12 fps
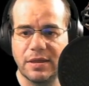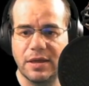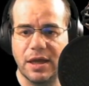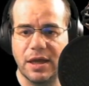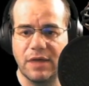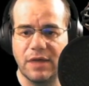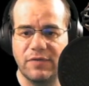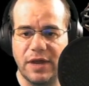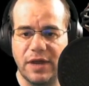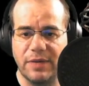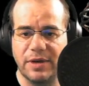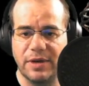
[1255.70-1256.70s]
for
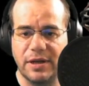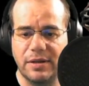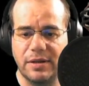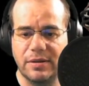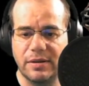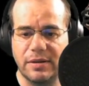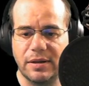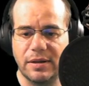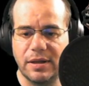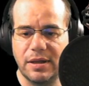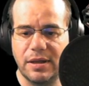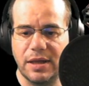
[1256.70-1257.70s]
elemental.
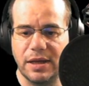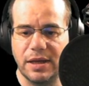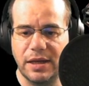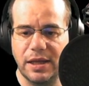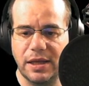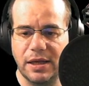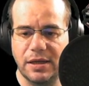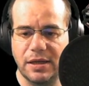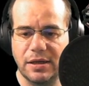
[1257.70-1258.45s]
And here